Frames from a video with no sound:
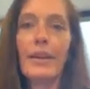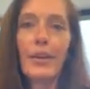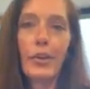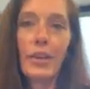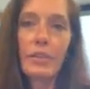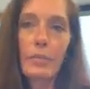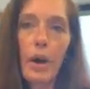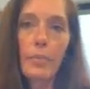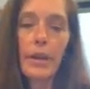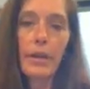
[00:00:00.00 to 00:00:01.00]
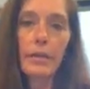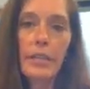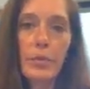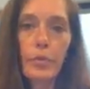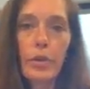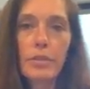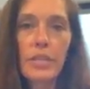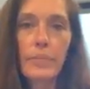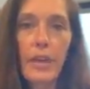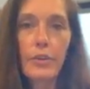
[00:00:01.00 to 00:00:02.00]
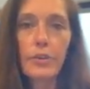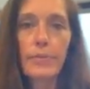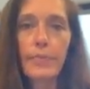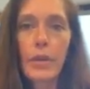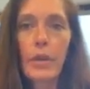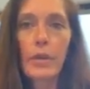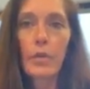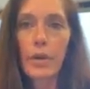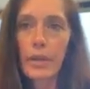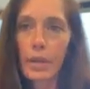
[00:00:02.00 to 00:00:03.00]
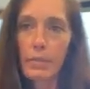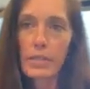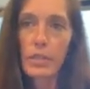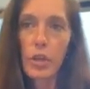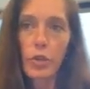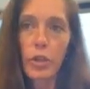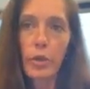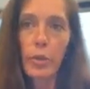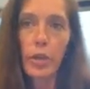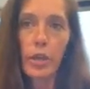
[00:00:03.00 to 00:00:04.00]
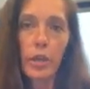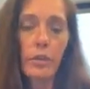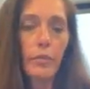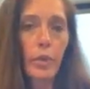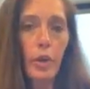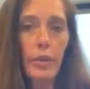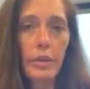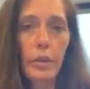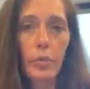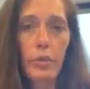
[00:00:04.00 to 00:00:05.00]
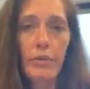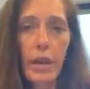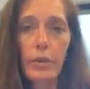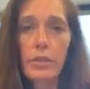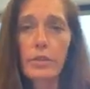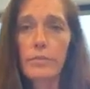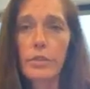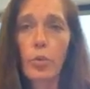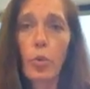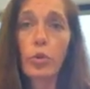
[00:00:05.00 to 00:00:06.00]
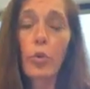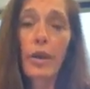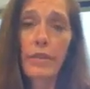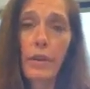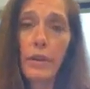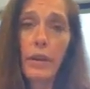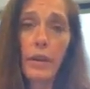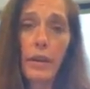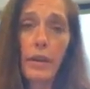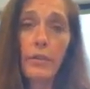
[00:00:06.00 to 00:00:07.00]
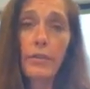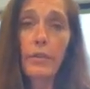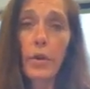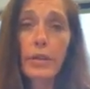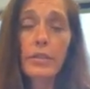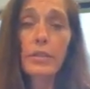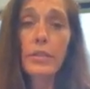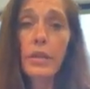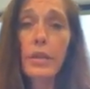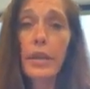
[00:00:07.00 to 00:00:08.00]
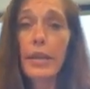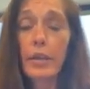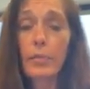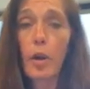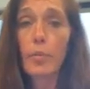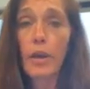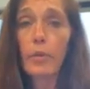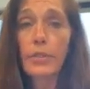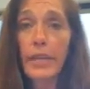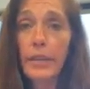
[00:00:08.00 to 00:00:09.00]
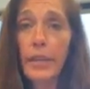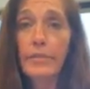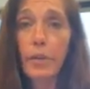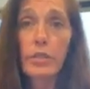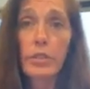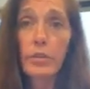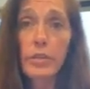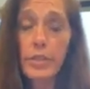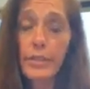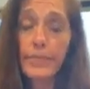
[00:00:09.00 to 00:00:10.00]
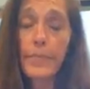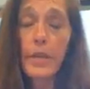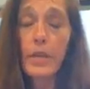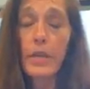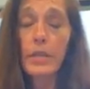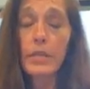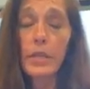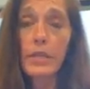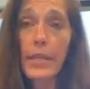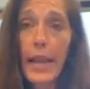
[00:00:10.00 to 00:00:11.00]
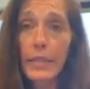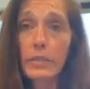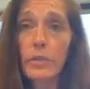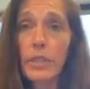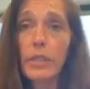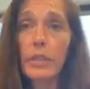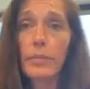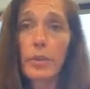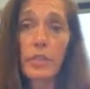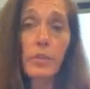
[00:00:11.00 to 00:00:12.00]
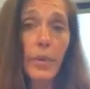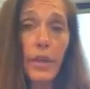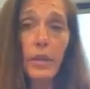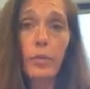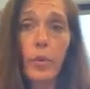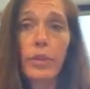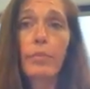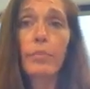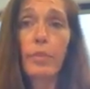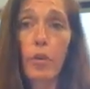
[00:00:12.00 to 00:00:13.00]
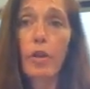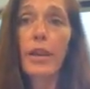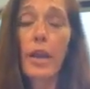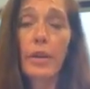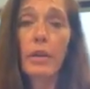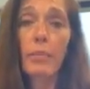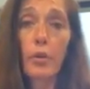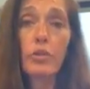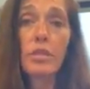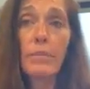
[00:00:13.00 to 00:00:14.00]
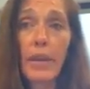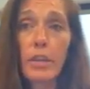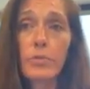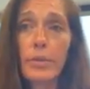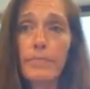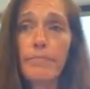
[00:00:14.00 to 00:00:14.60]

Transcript: Good evening, Palm Bay. Lisa Morrell, City Manager. Wanted to get a message out to our community regarding the coronavirus. It's a worldwide health crisis, and here at Palm Bay, we're taking that very seriously. The city is actively participating with Brevard County Emergency Management.